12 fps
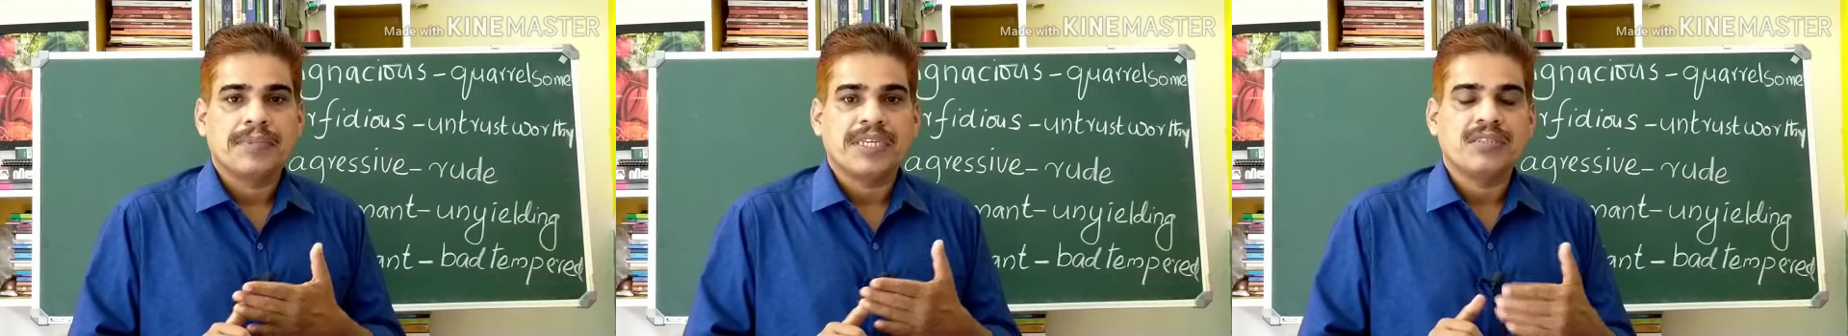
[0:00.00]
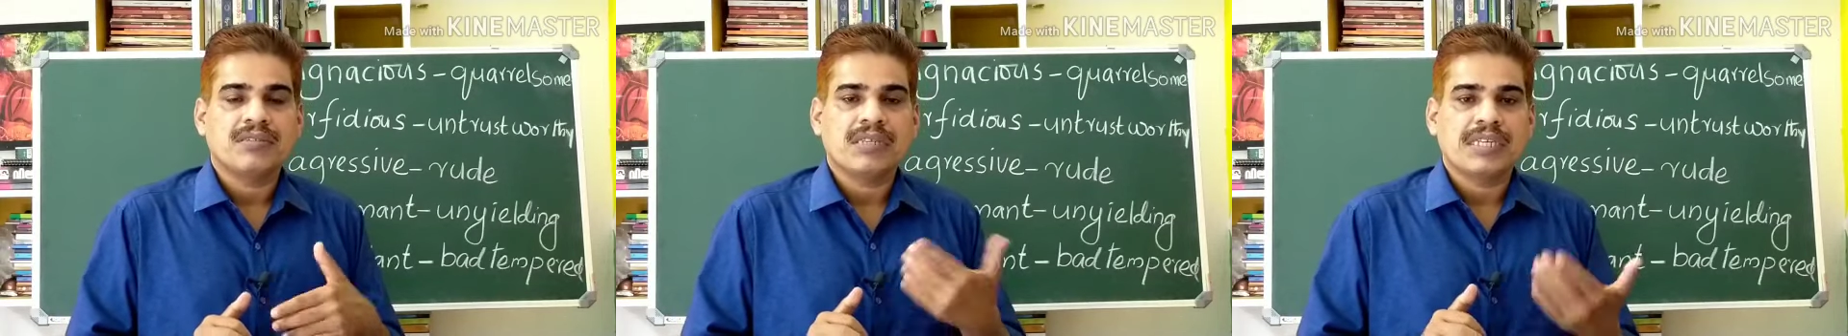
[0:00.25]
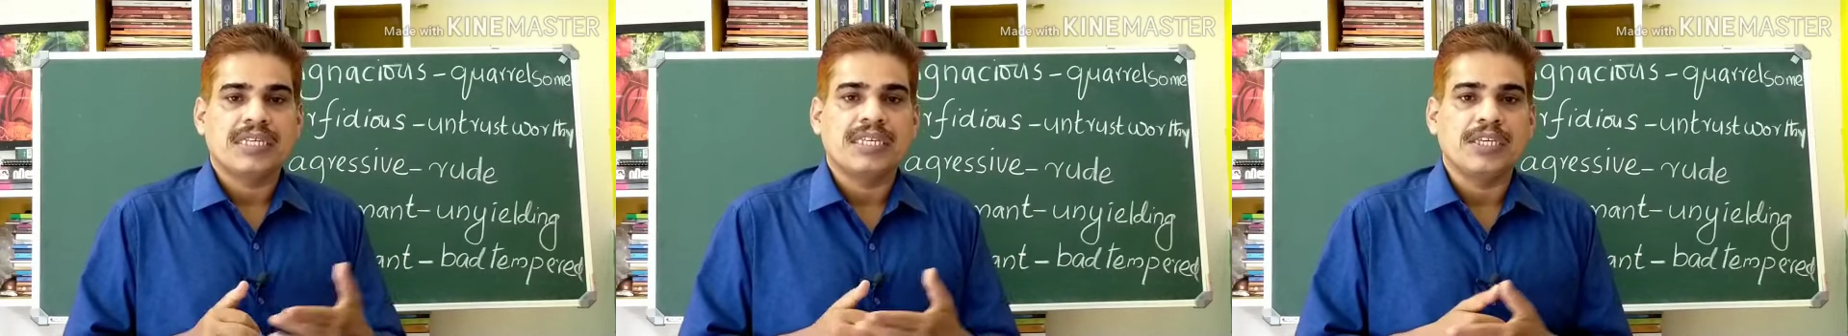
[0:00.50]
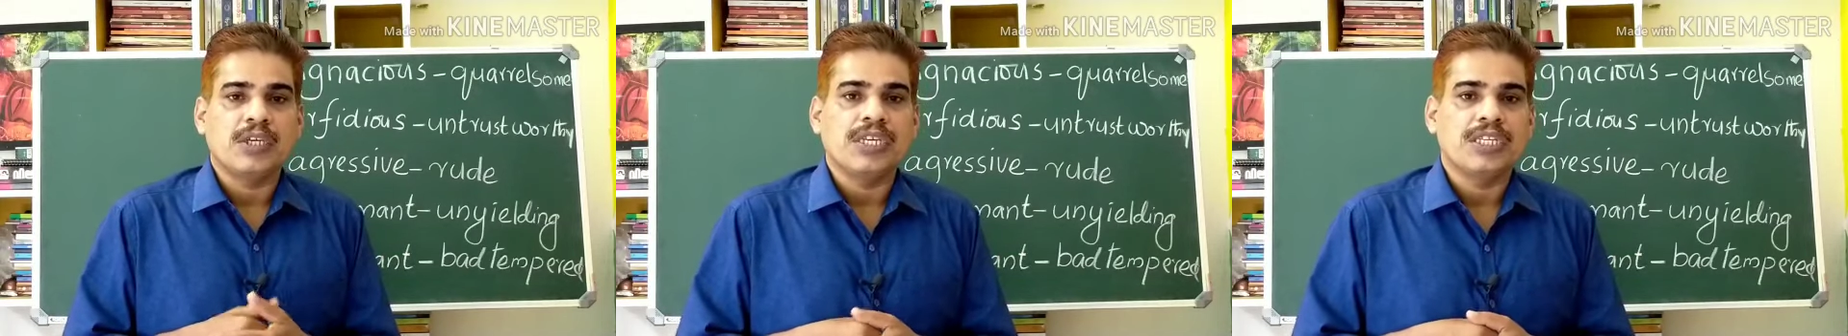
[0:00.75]
means
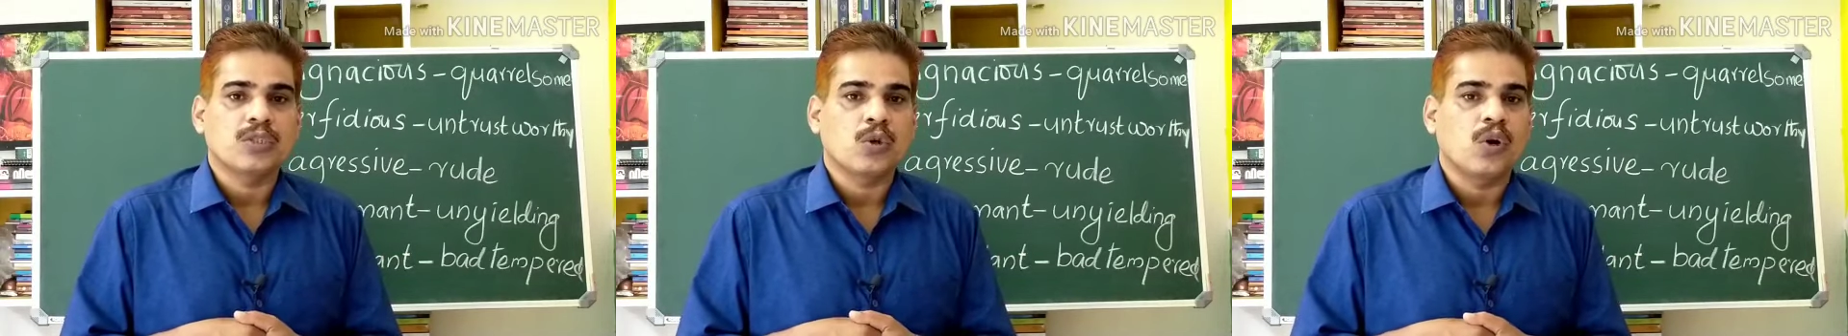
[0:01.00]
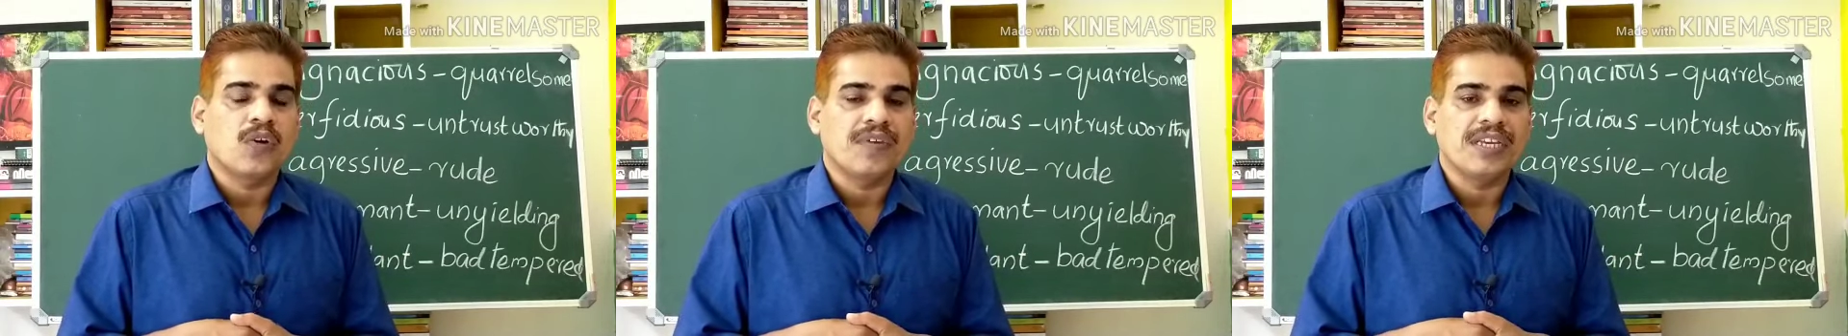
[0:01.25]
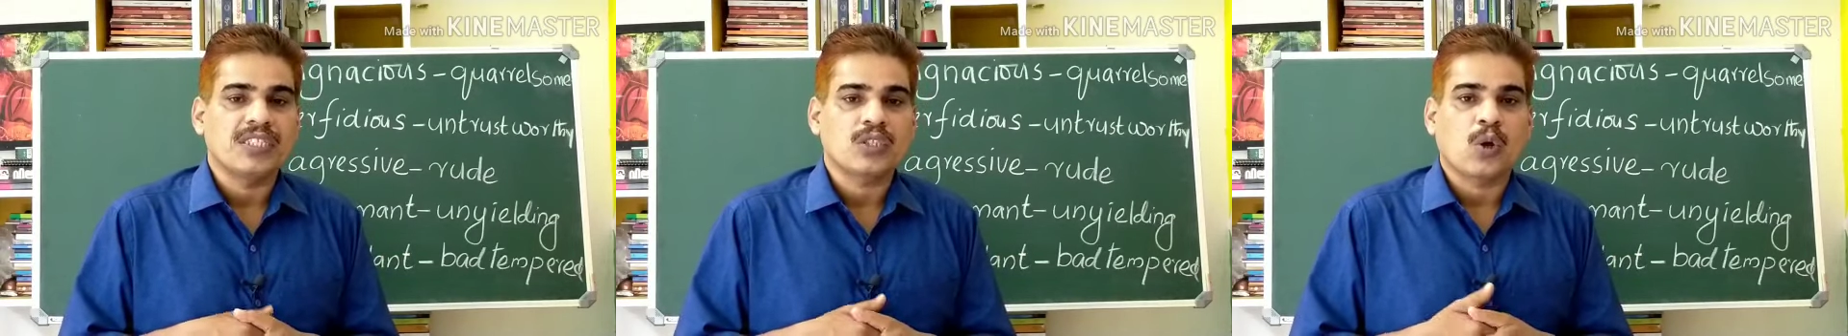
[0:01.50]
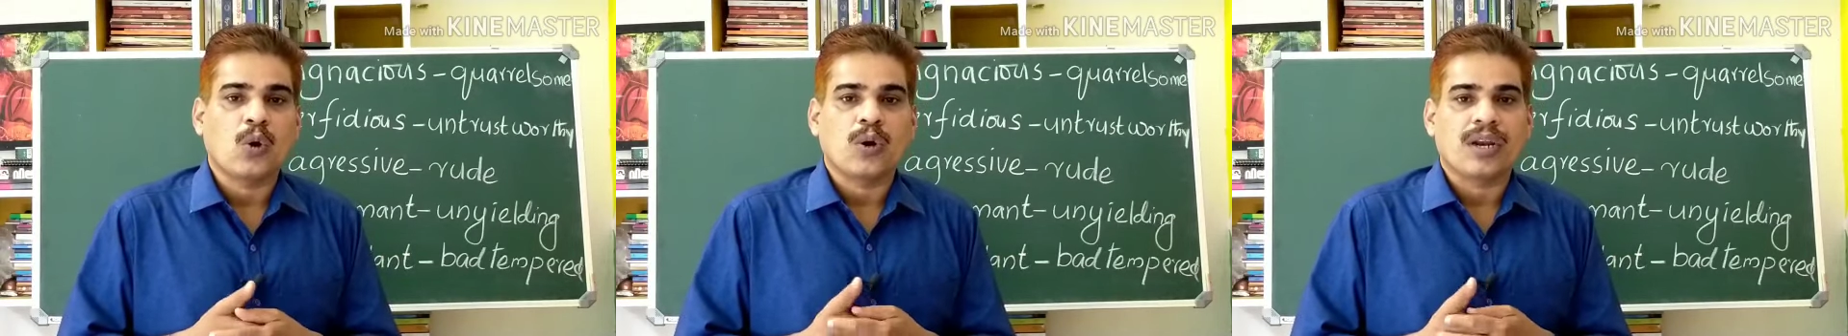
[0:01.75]
he is always
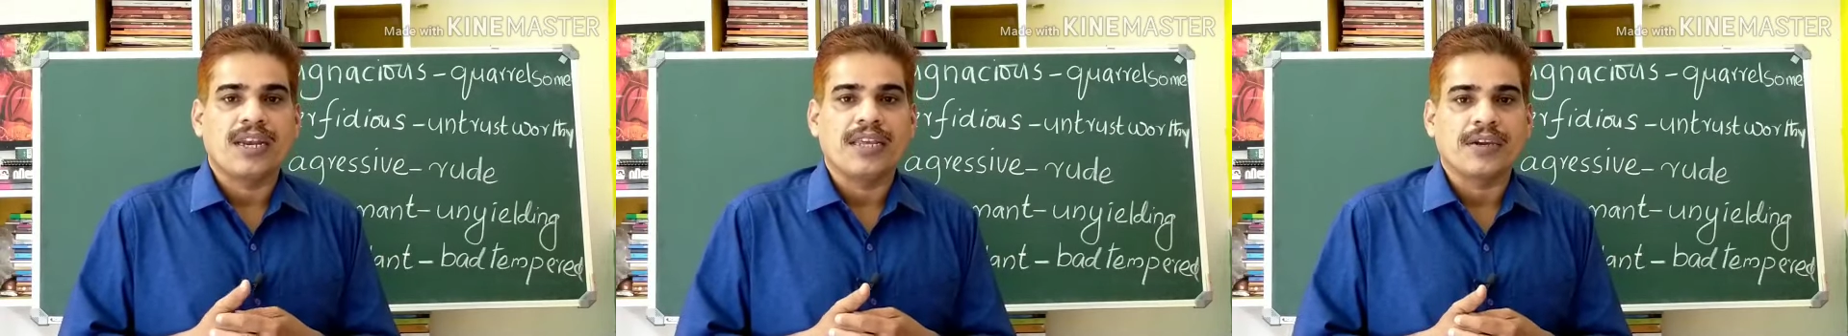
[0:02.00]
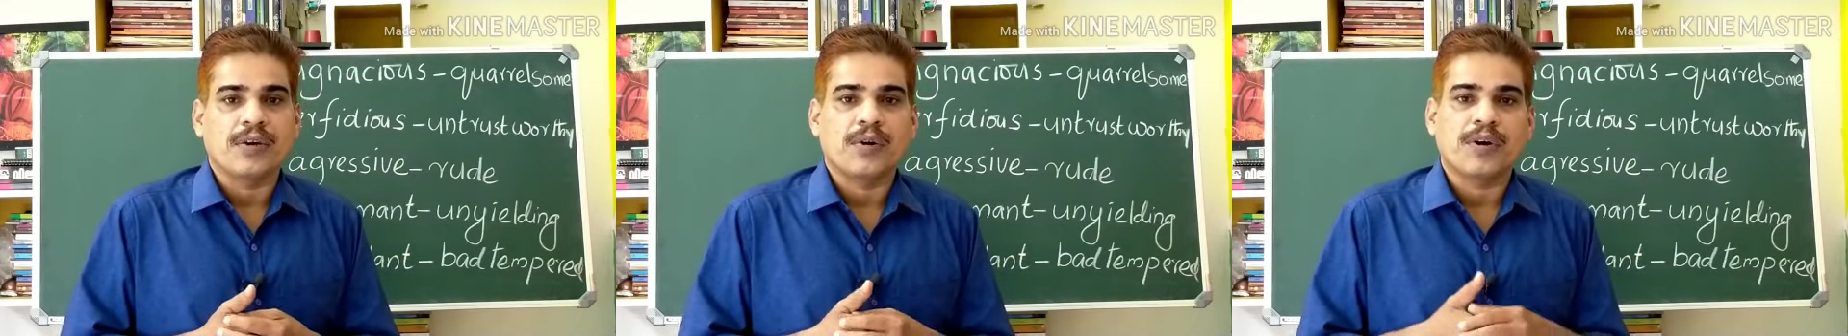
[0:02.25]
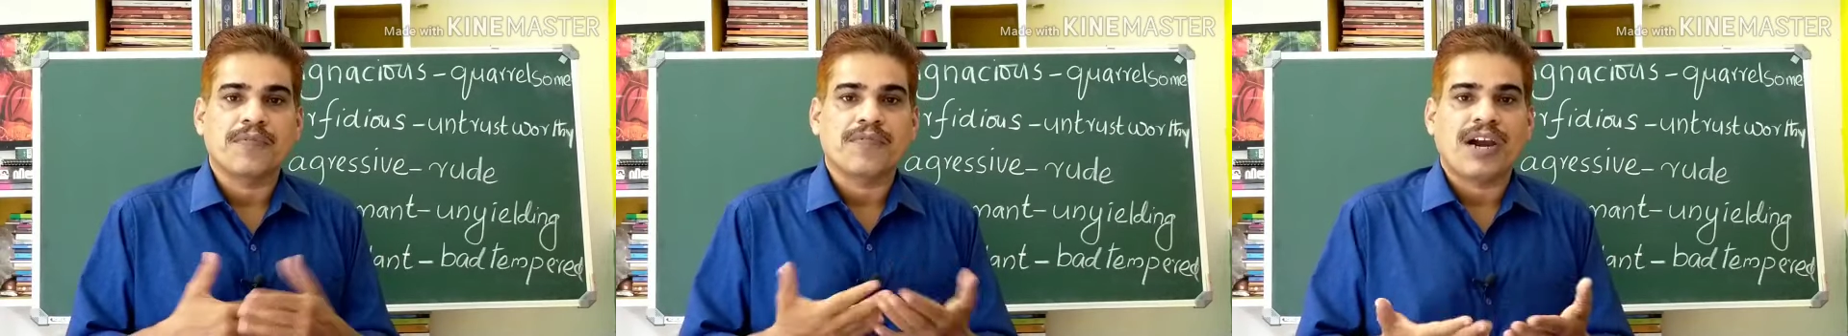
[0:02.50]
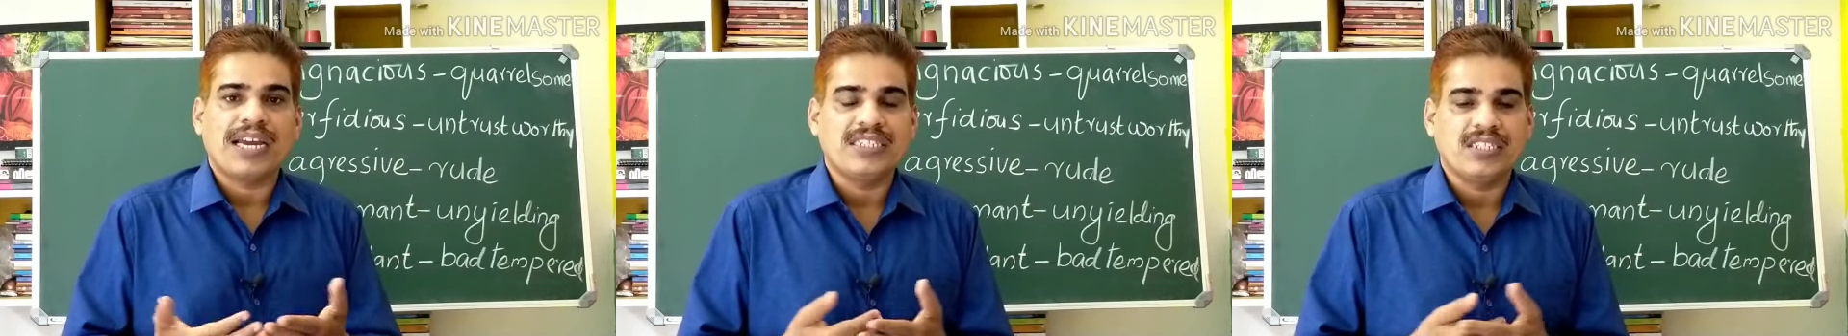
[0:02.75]
quarreling or
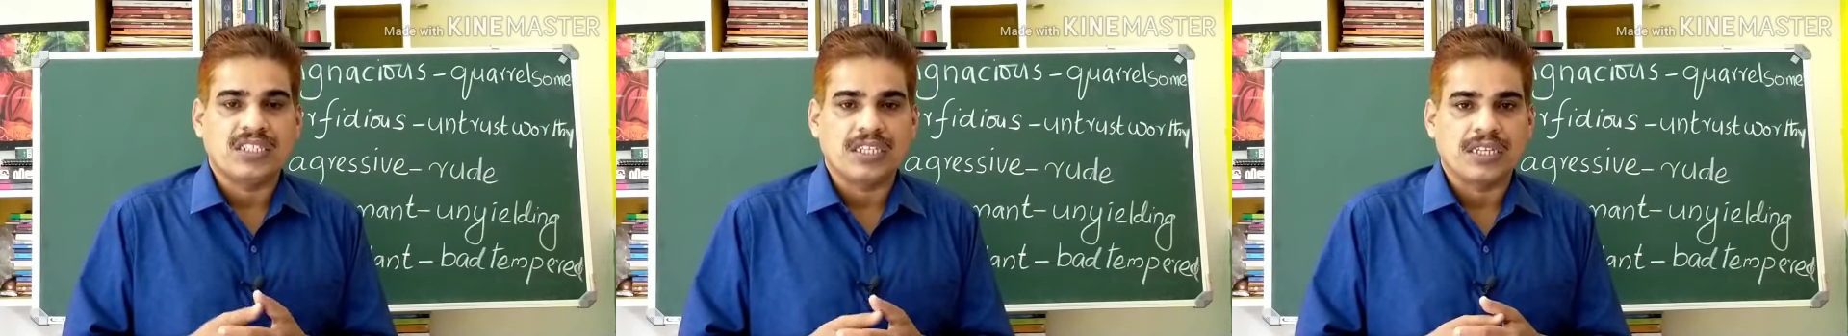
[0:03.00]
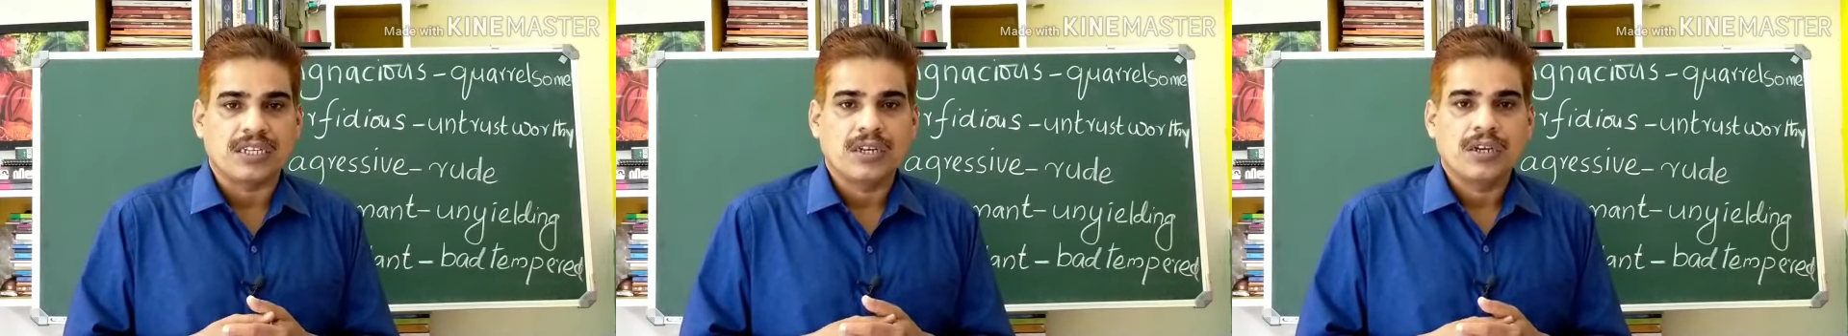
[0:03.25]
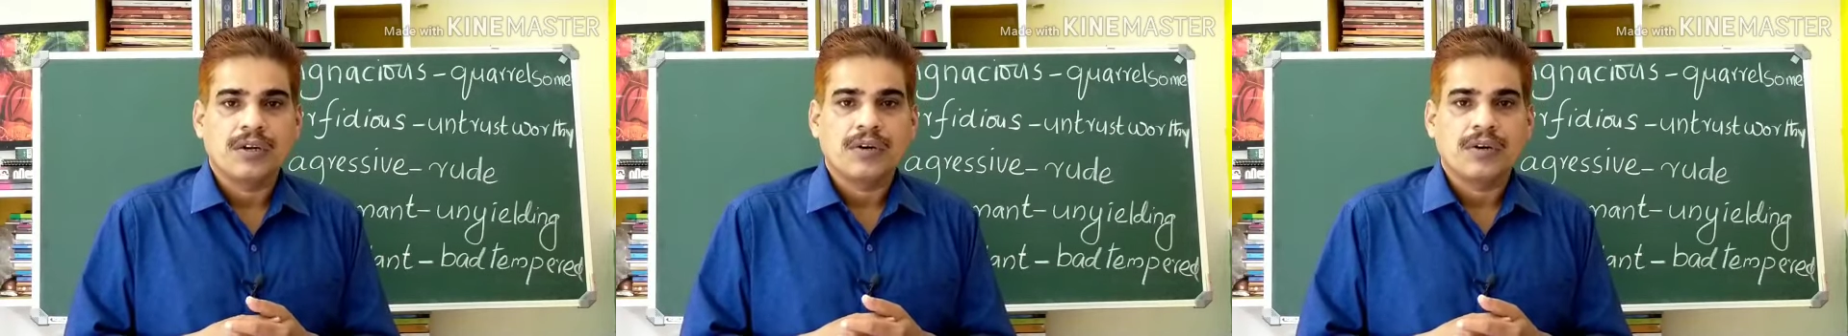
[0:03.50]
fighting